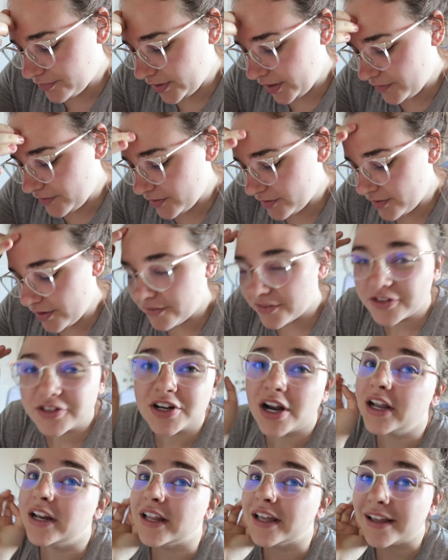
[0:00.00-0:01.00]
If you've never
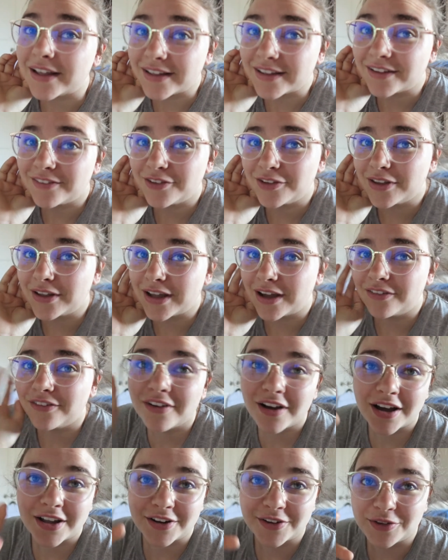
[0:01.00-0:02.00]
tried it, if you like
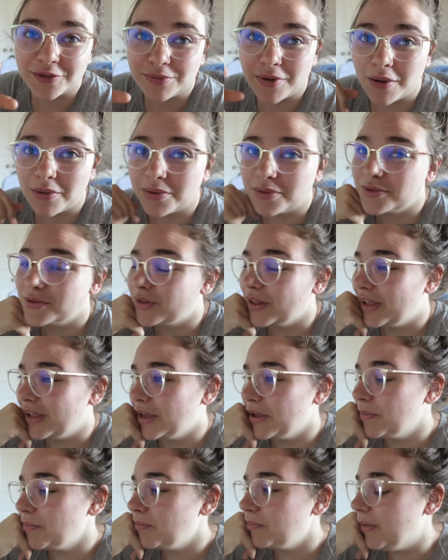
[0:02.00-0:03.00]
avocado, you probably would like it.